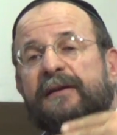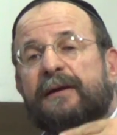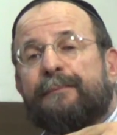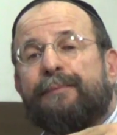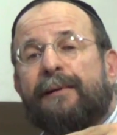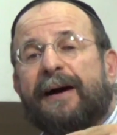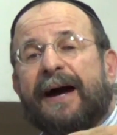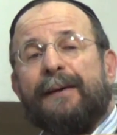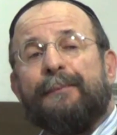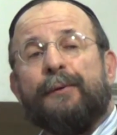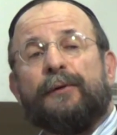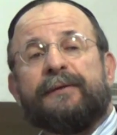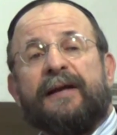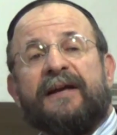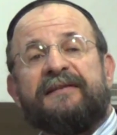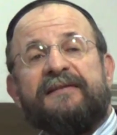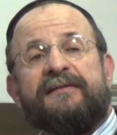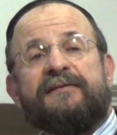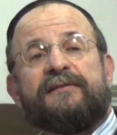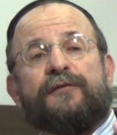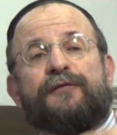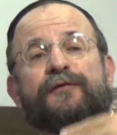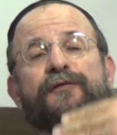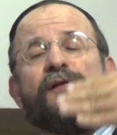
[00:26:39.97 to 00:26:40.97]
the Bible
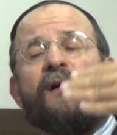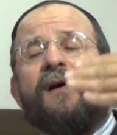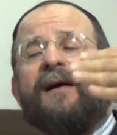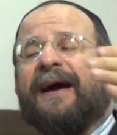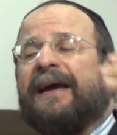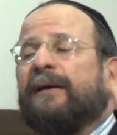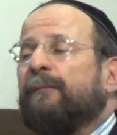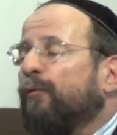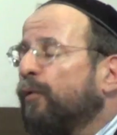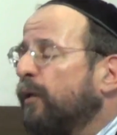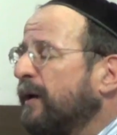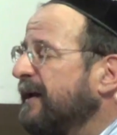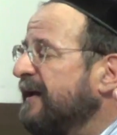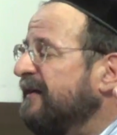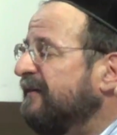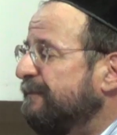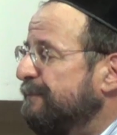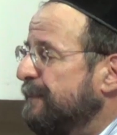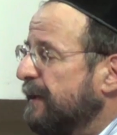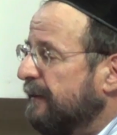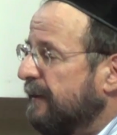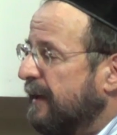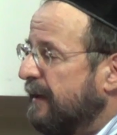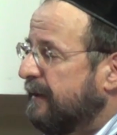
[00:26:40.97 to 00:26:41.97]
doesn't define what is
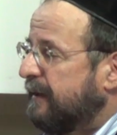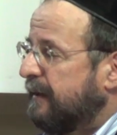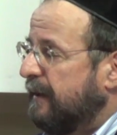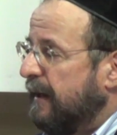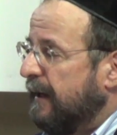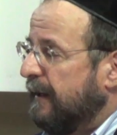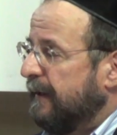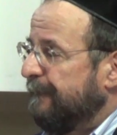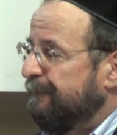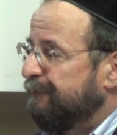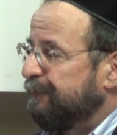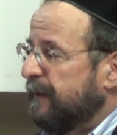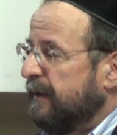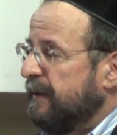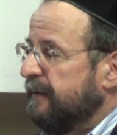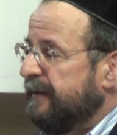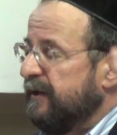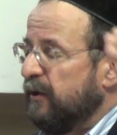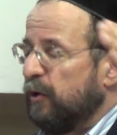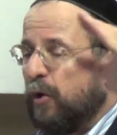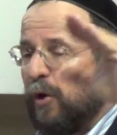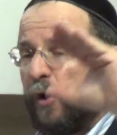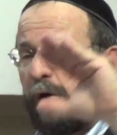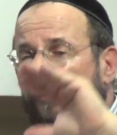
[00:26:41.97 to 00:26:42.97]
melacha.
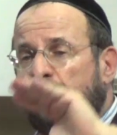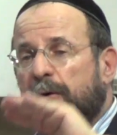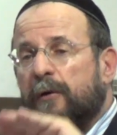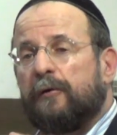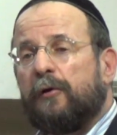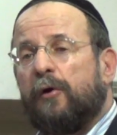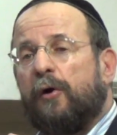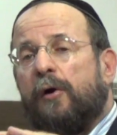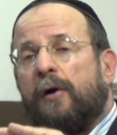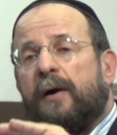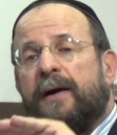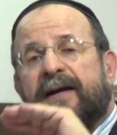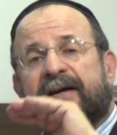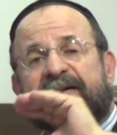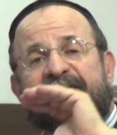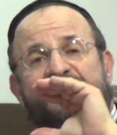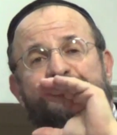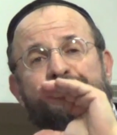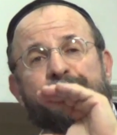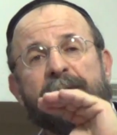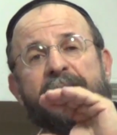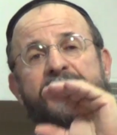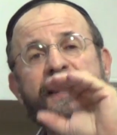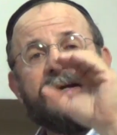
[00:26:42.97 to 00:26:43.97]
The oral law
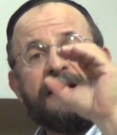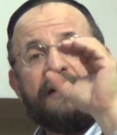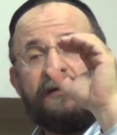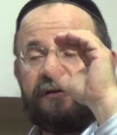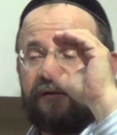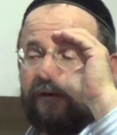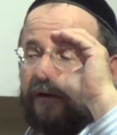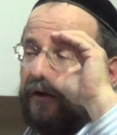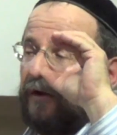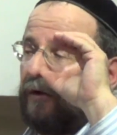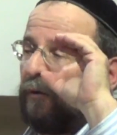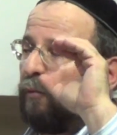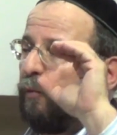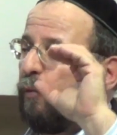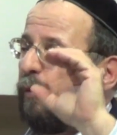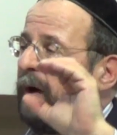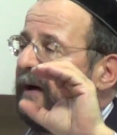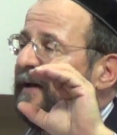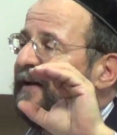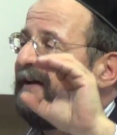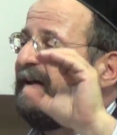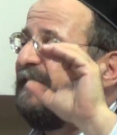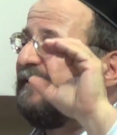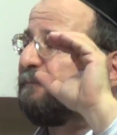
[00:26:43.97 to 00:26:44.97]
explains
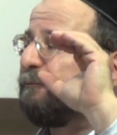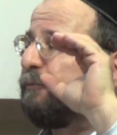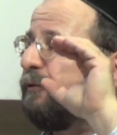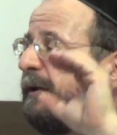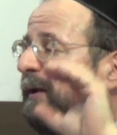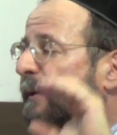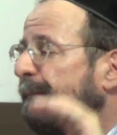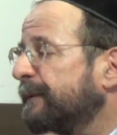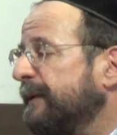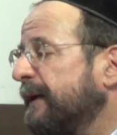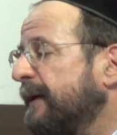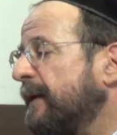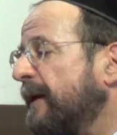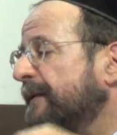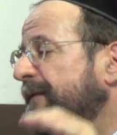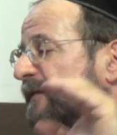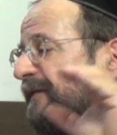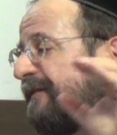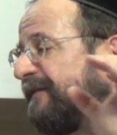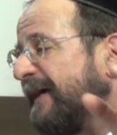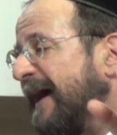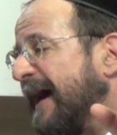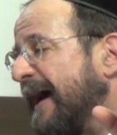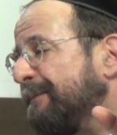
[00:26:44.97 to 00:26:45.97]
what is prohibited on
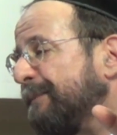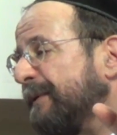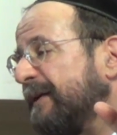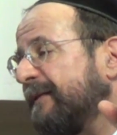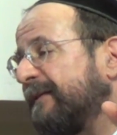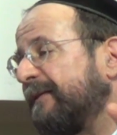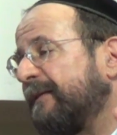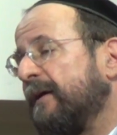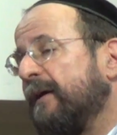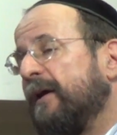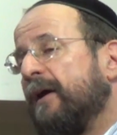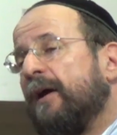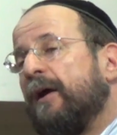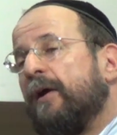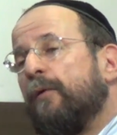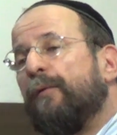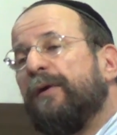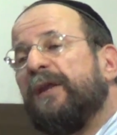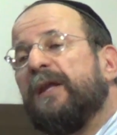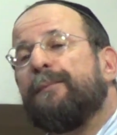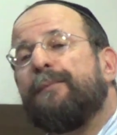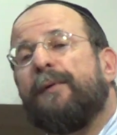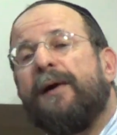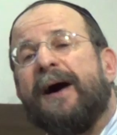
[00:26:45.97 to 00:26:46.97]
the Sabbath.
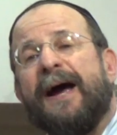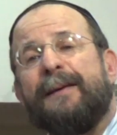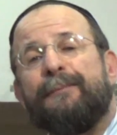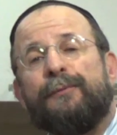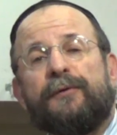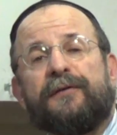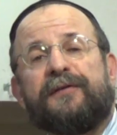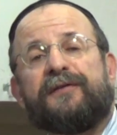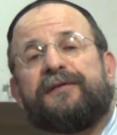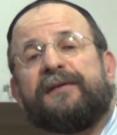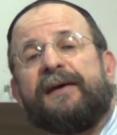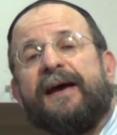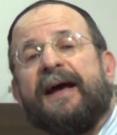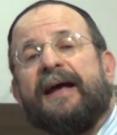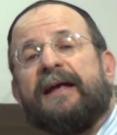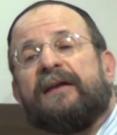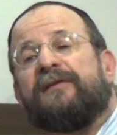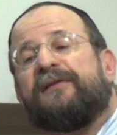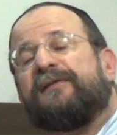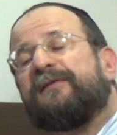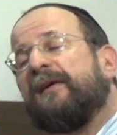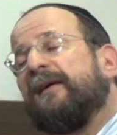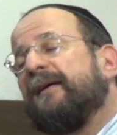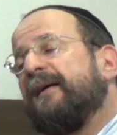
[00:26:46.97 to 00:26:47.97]
When the Bible
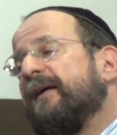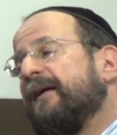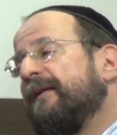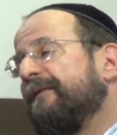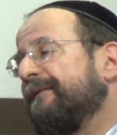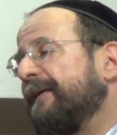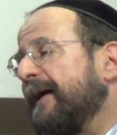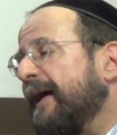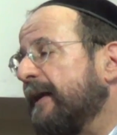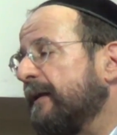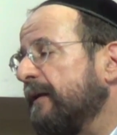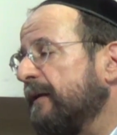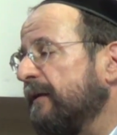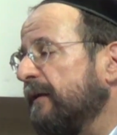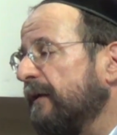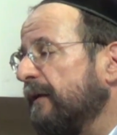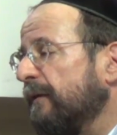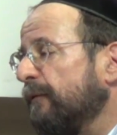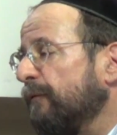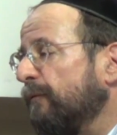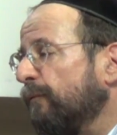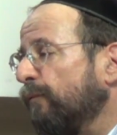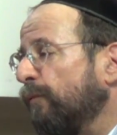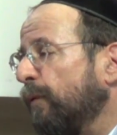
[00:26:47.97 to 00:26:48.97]
says
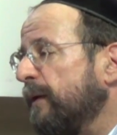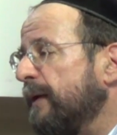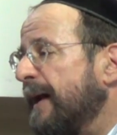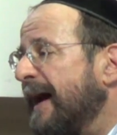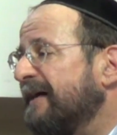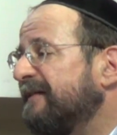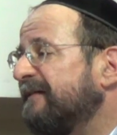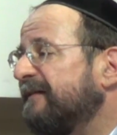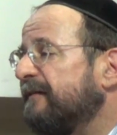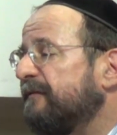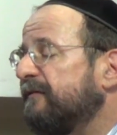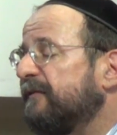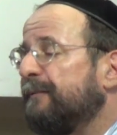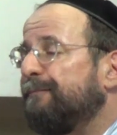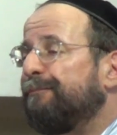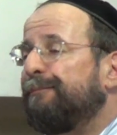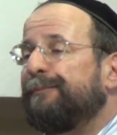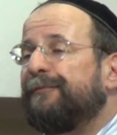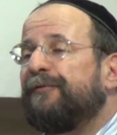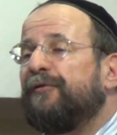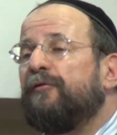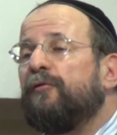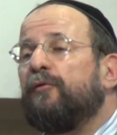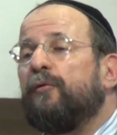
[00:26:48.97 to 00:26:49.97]
that we're not to
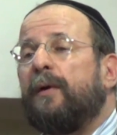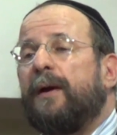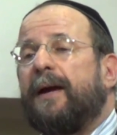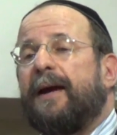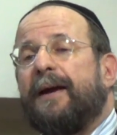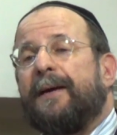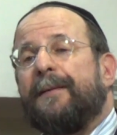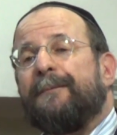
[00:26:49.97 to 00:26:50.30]
do